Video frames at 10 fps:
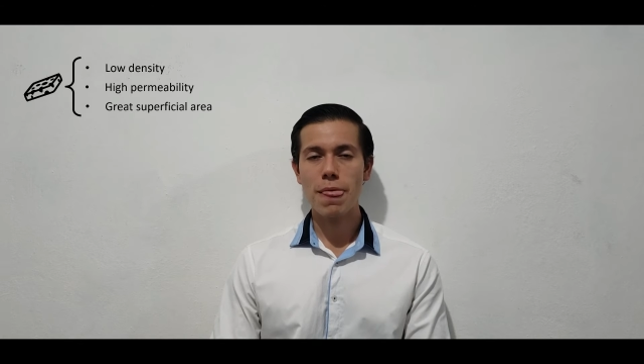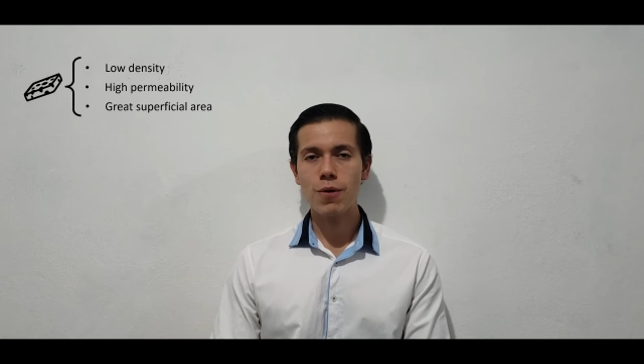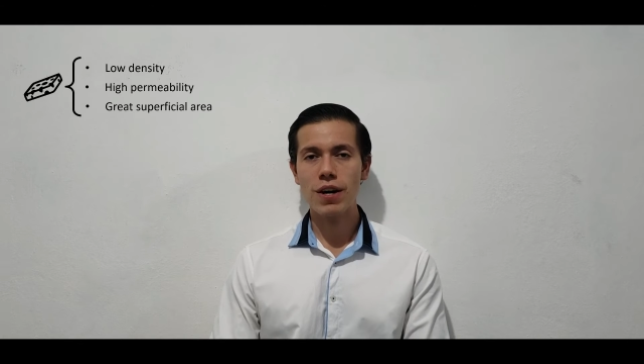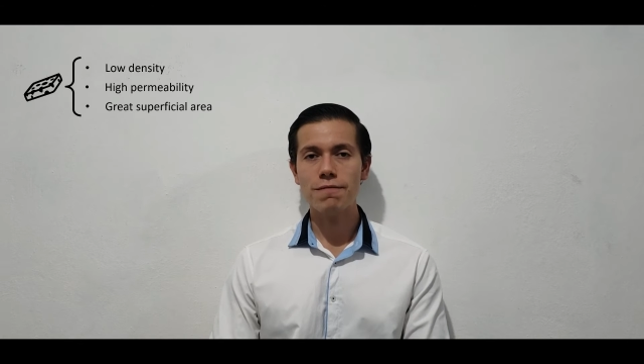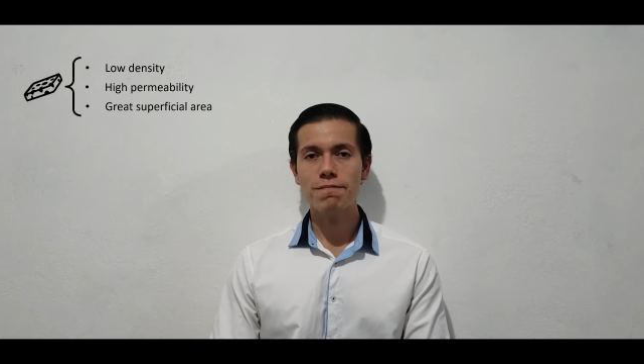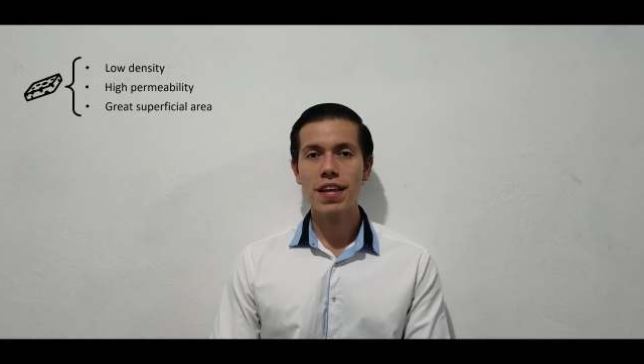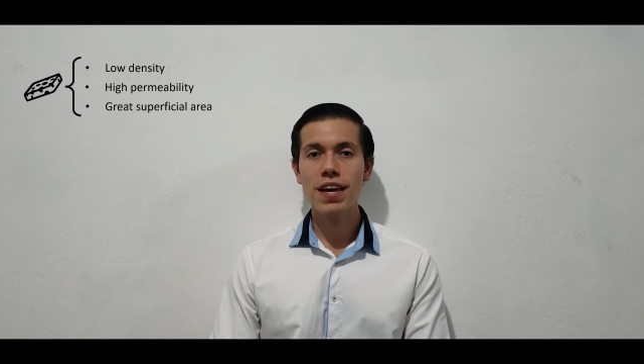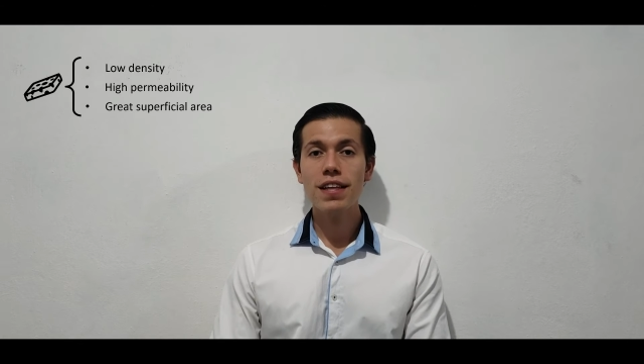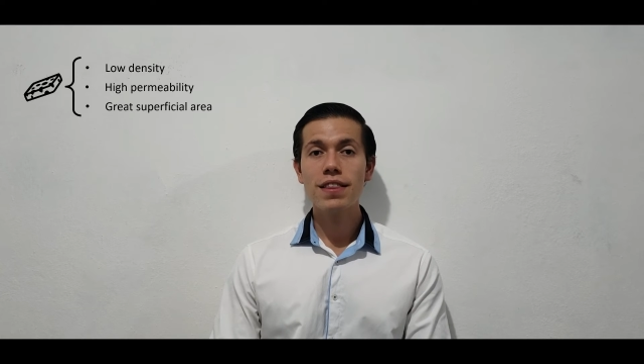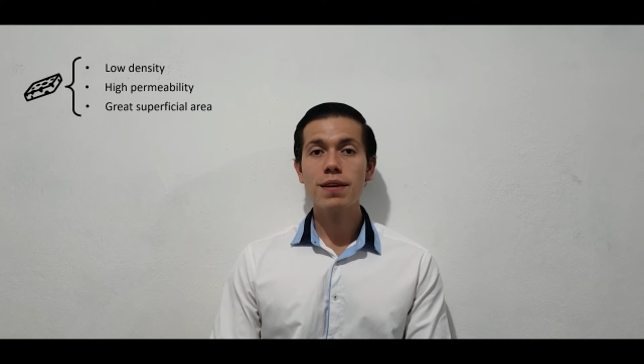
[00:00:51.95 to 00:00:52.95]
Well,
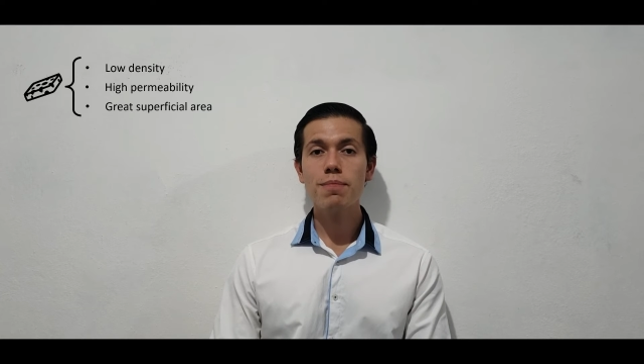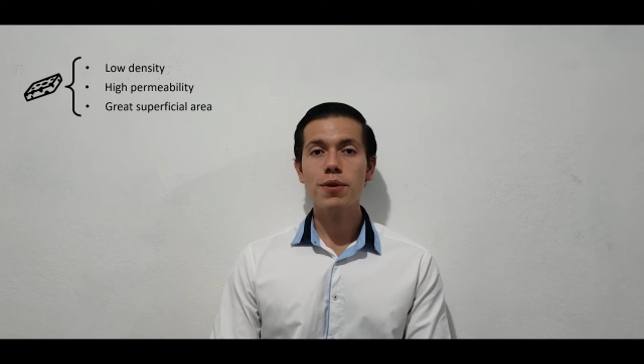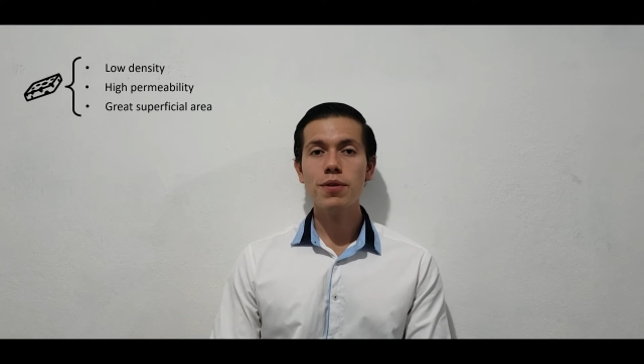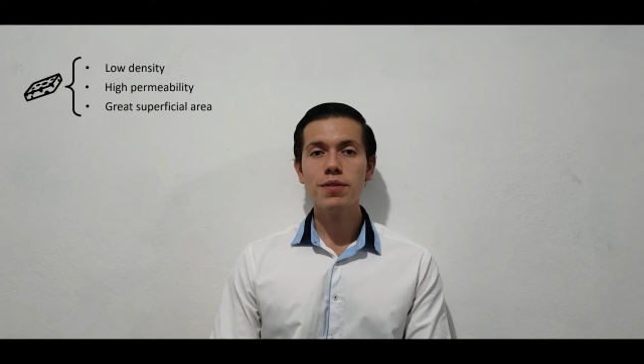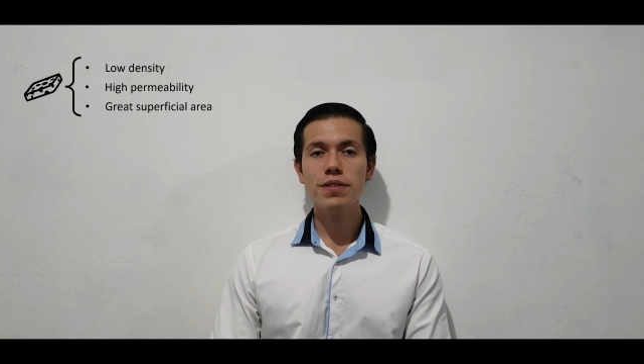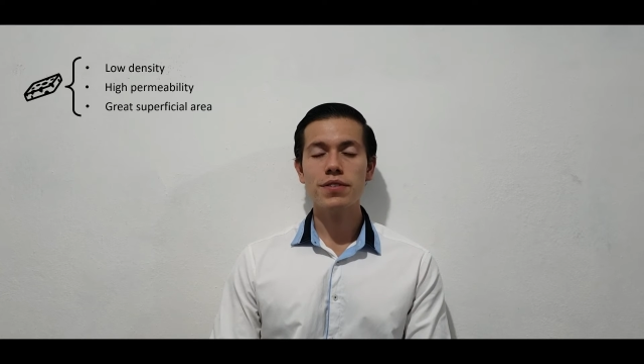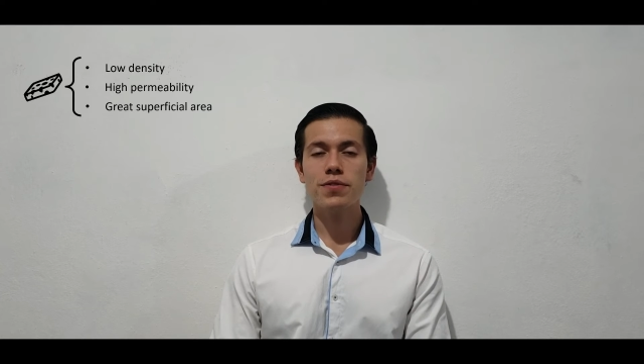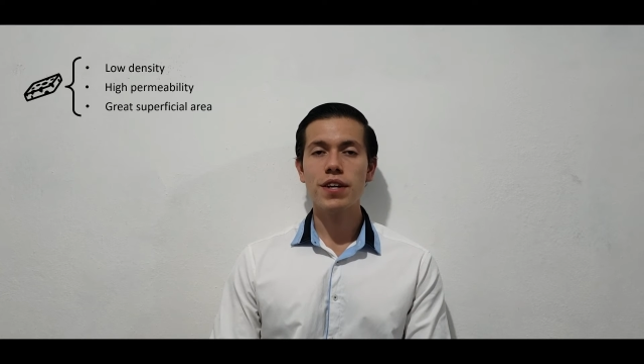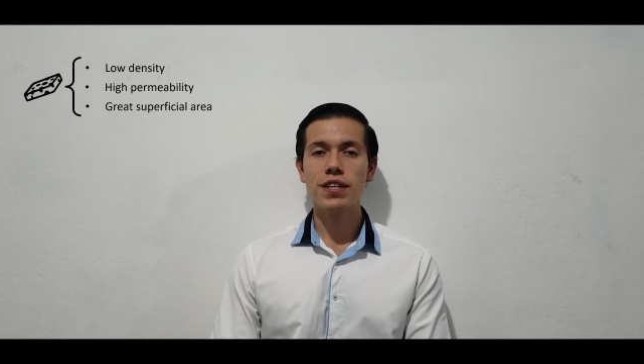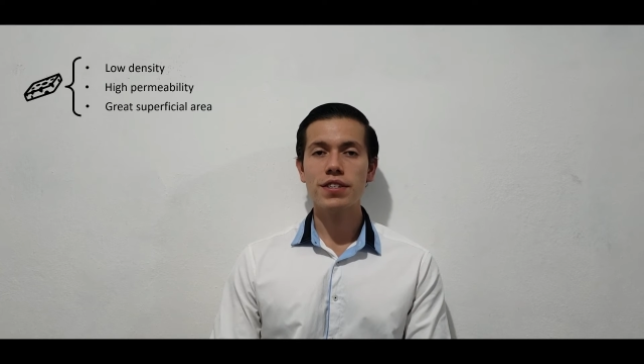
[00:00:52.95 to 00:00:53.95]
the porous
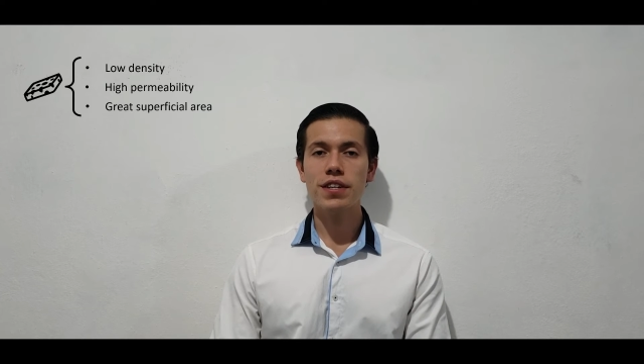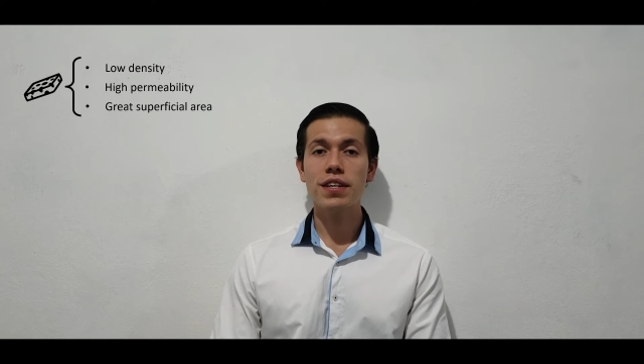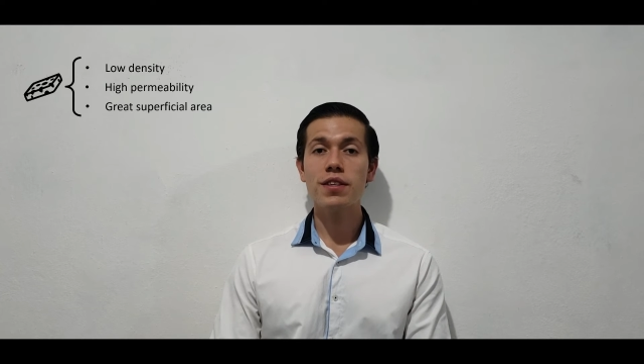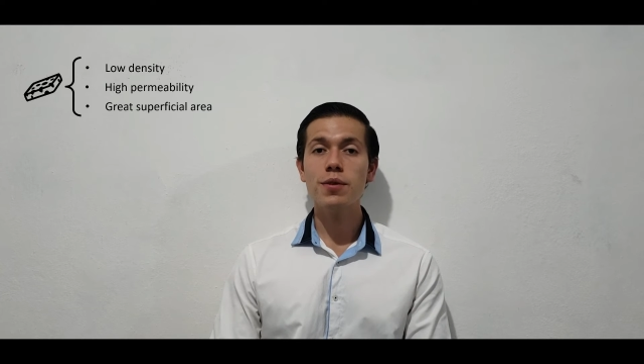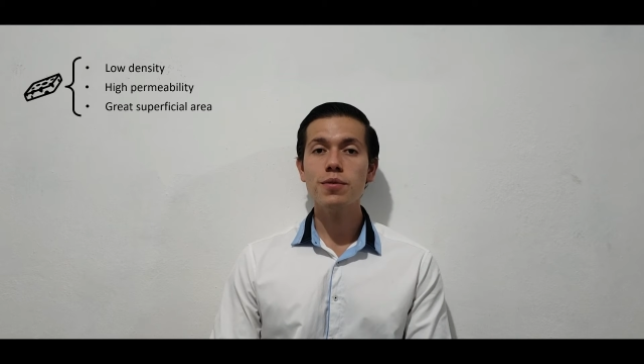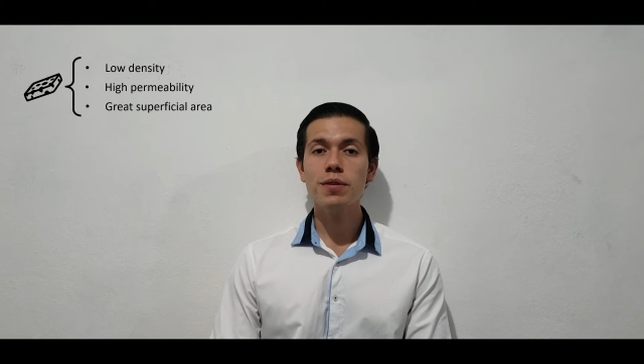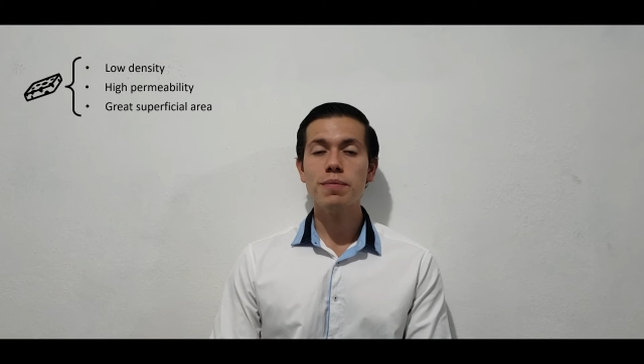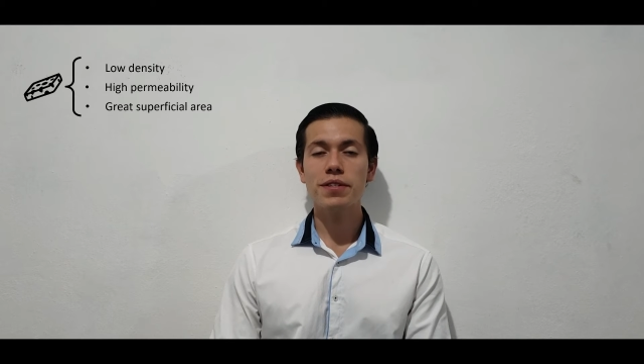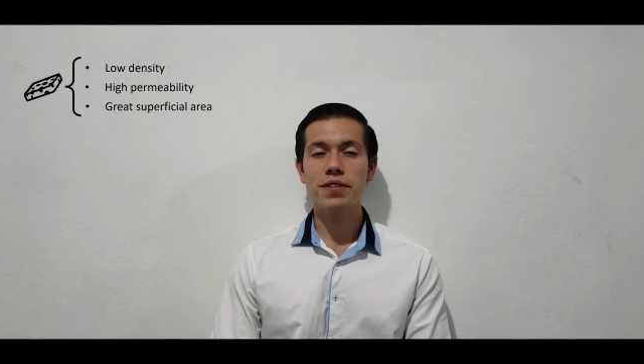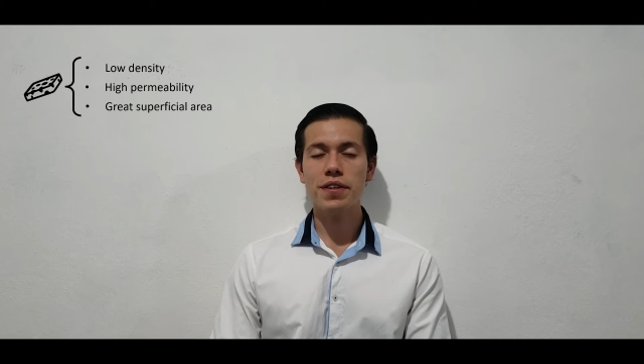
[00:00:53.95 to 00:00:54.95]
structure endows the
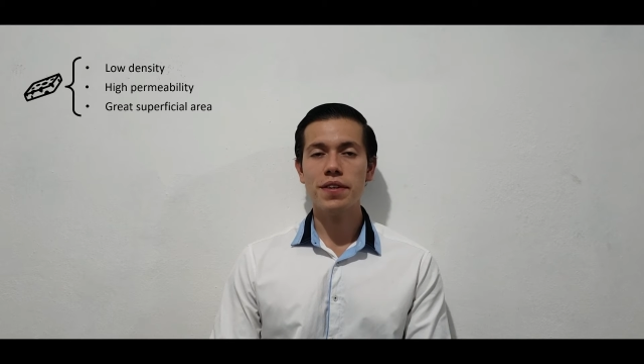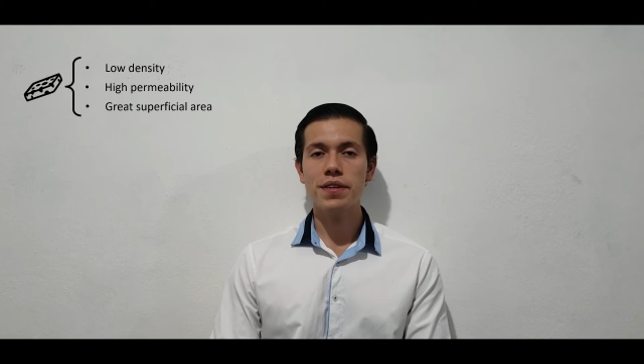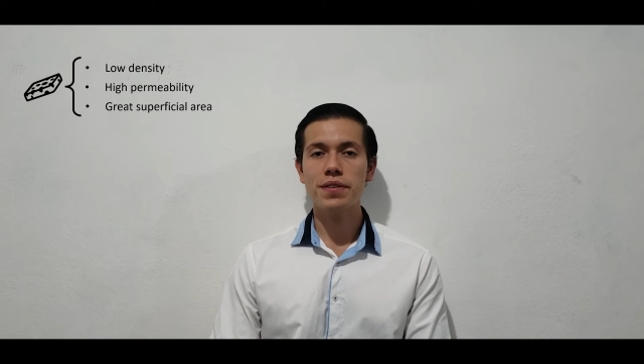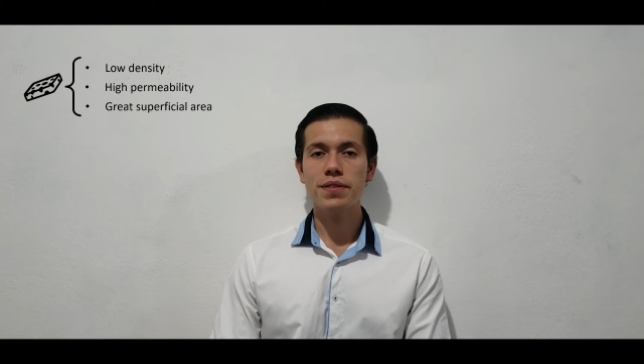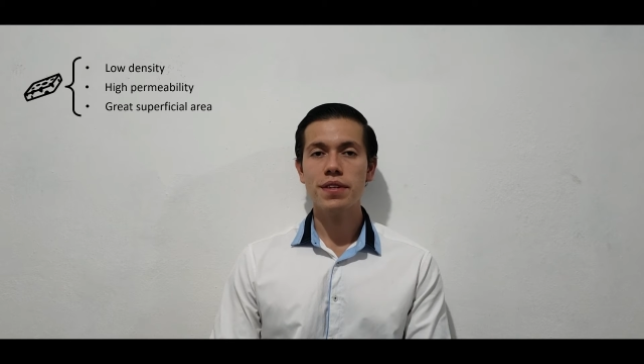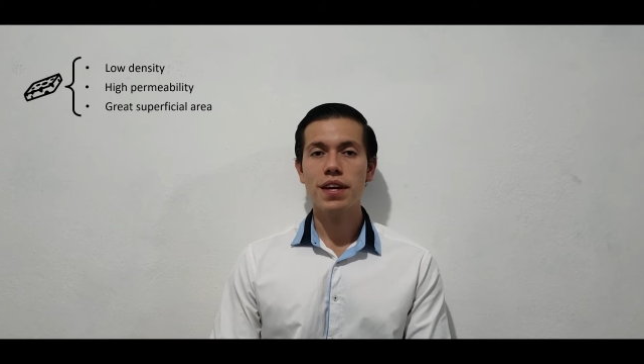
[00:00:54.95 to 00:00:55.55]
materials